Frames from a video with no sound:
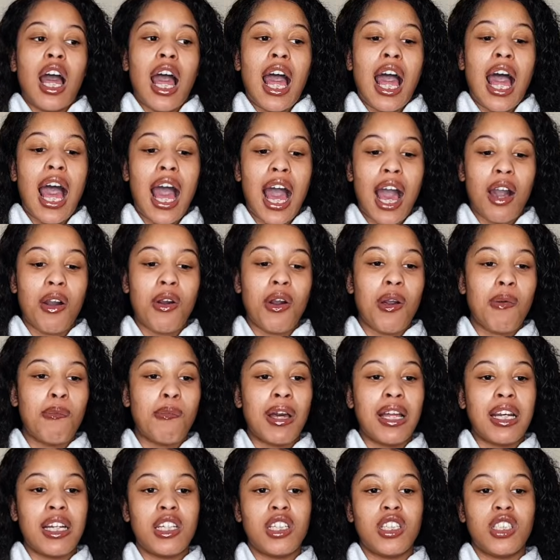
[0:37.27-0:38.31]
how I
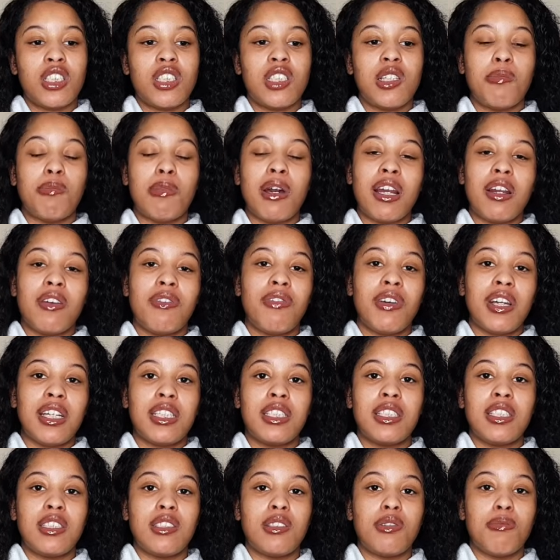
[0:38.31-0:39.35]
managed to manifest
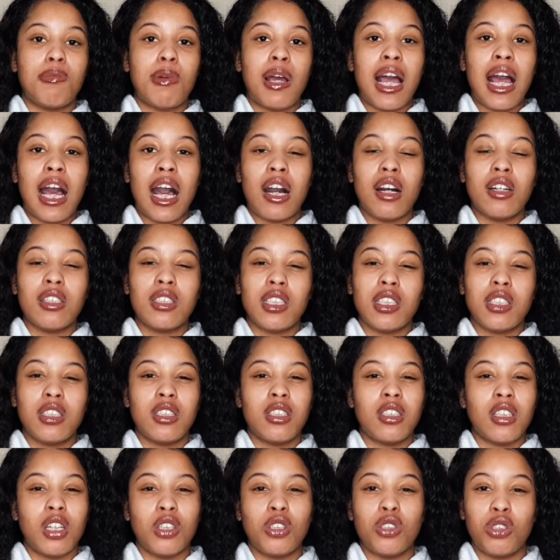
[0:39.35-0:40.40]
my house in
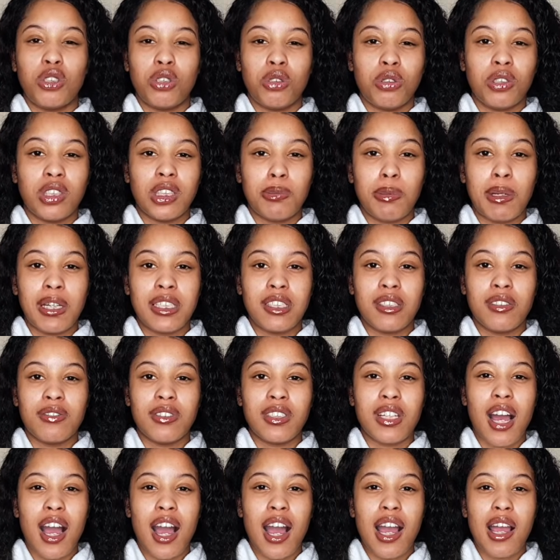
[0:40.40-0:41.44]
such a short space of
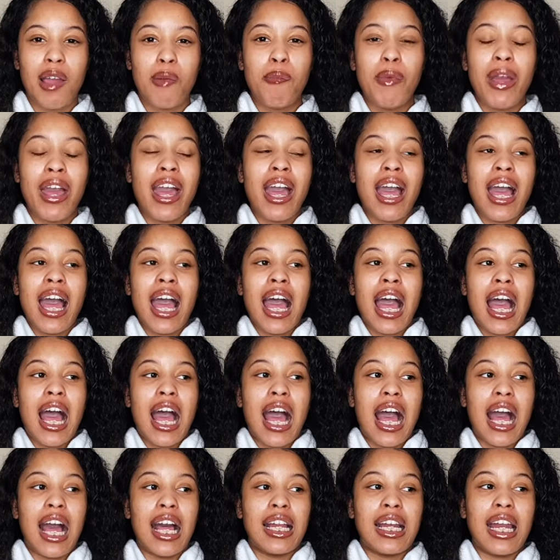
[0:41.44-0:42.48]
time,
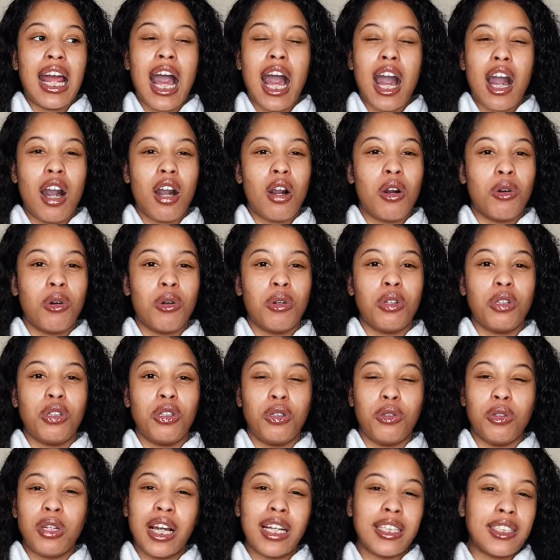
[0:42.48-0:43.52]
and how
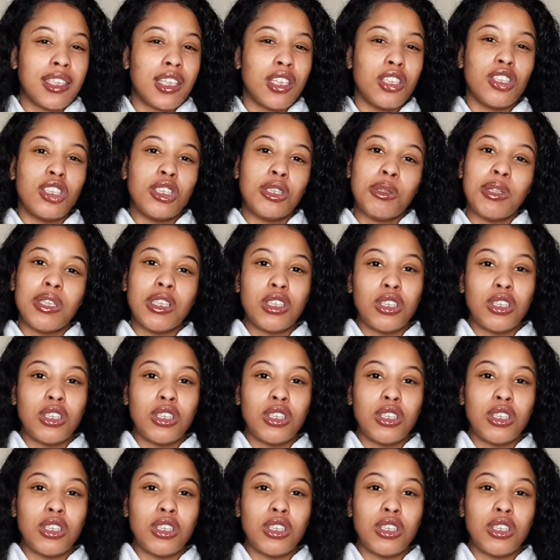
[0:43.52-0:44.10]
you guys can do it